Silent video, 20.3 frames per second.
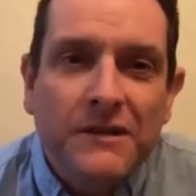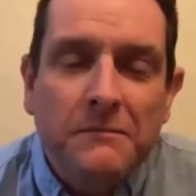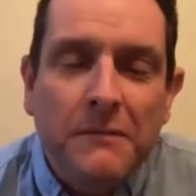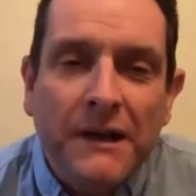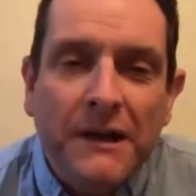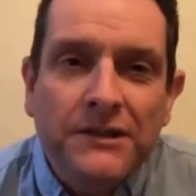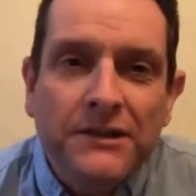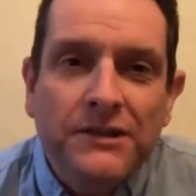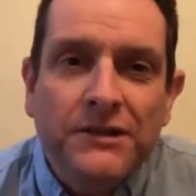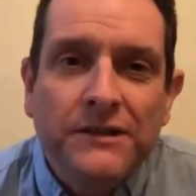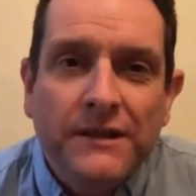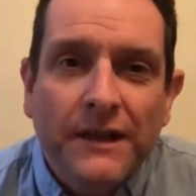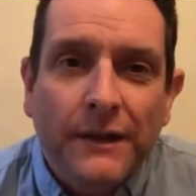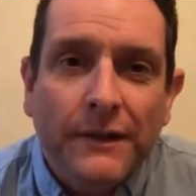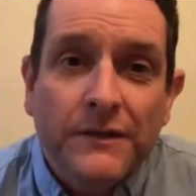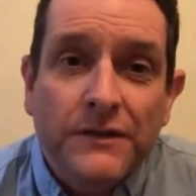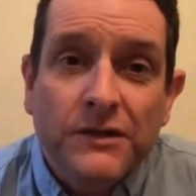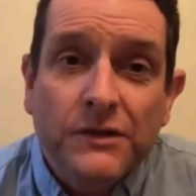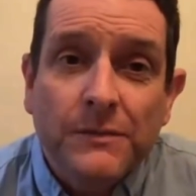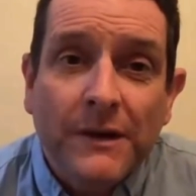mentioned Nathan
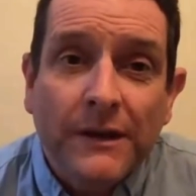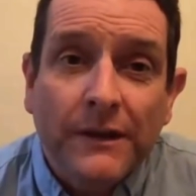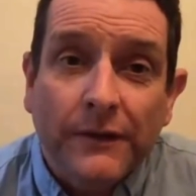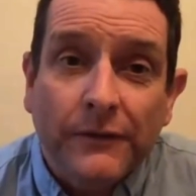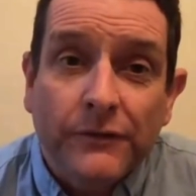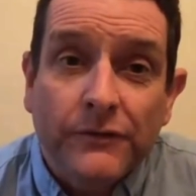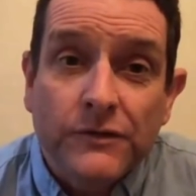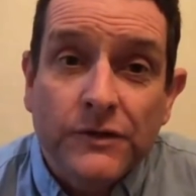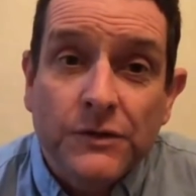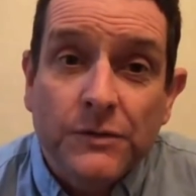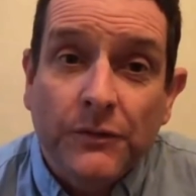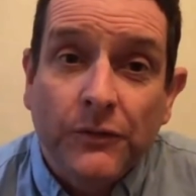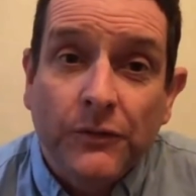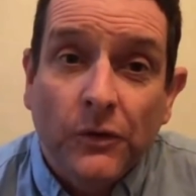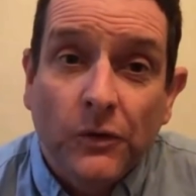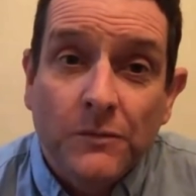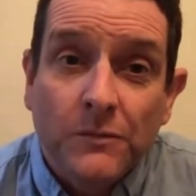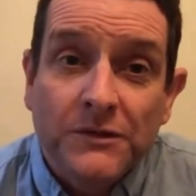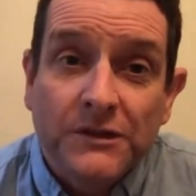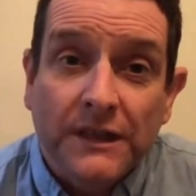Smith after his
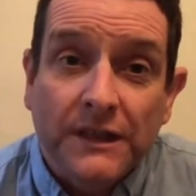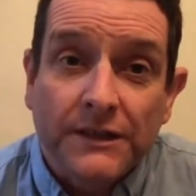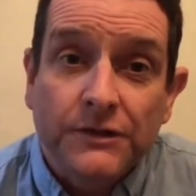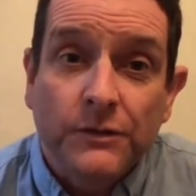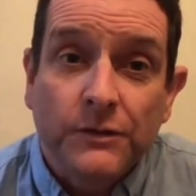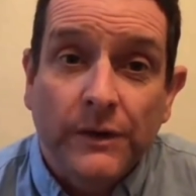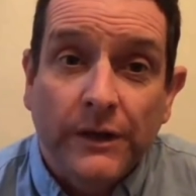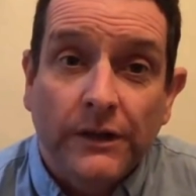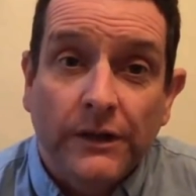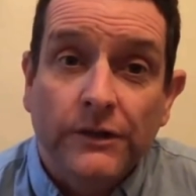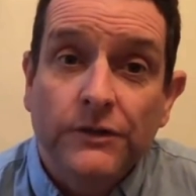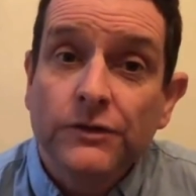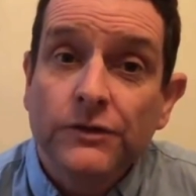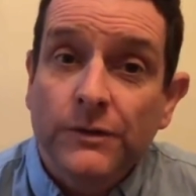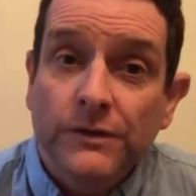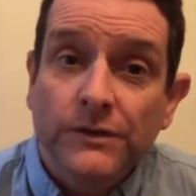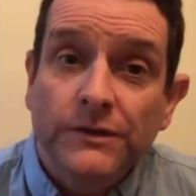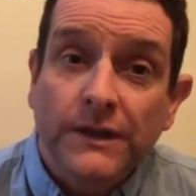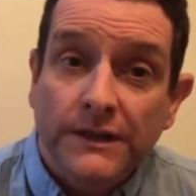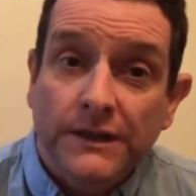performance last week, and I just
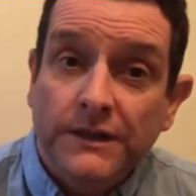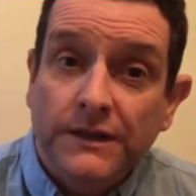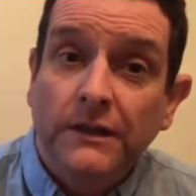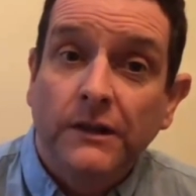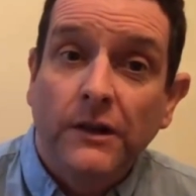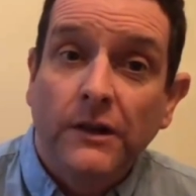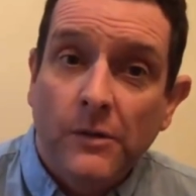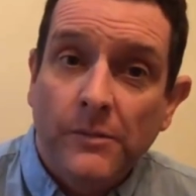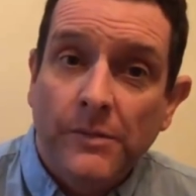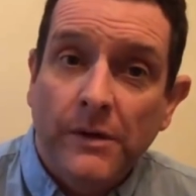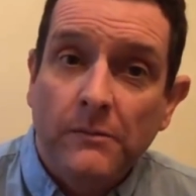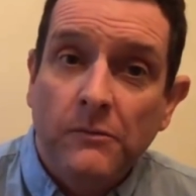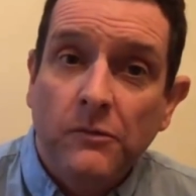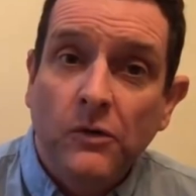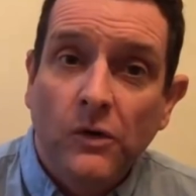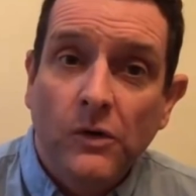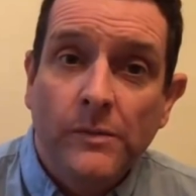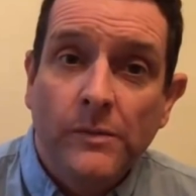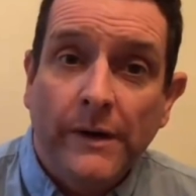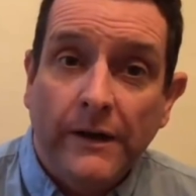wanted to ask you a little bit more
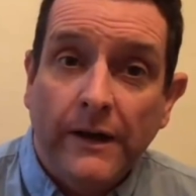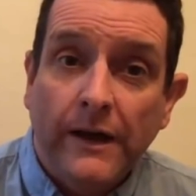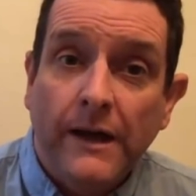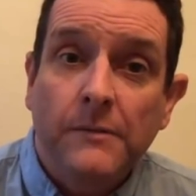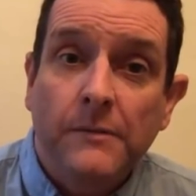about him.